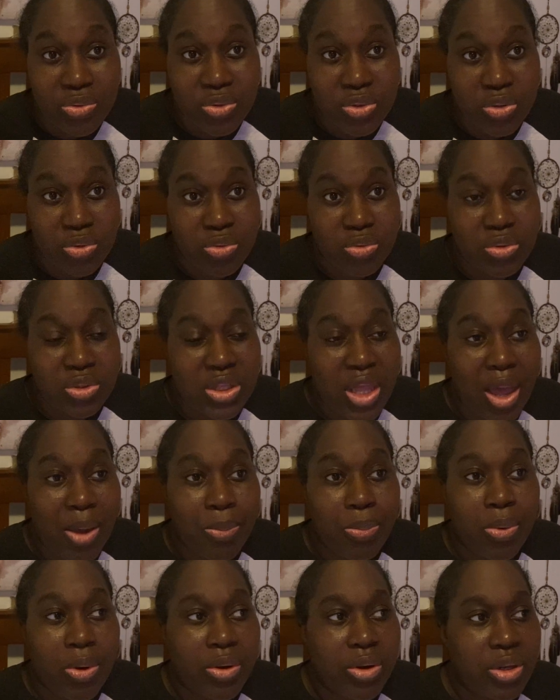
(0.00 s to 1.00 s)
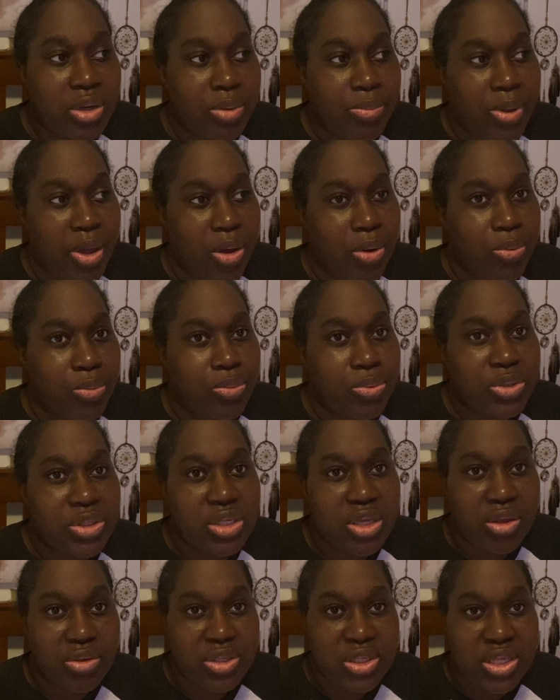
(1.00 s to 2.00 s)
So stop worrying about
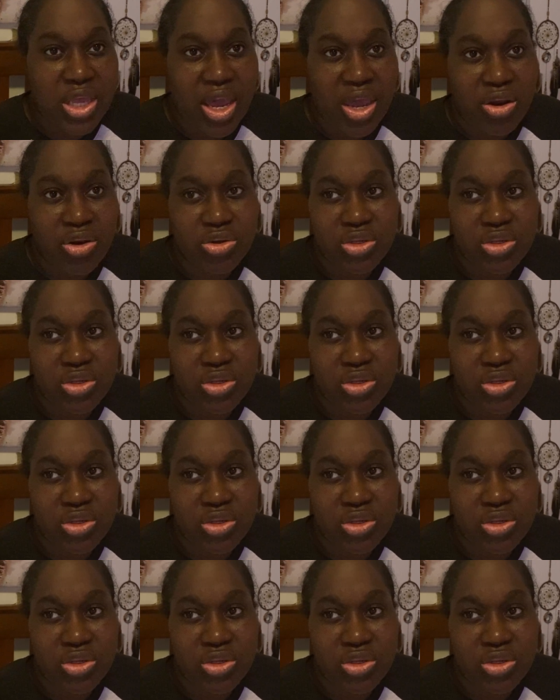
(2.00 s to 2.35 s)
what's outside,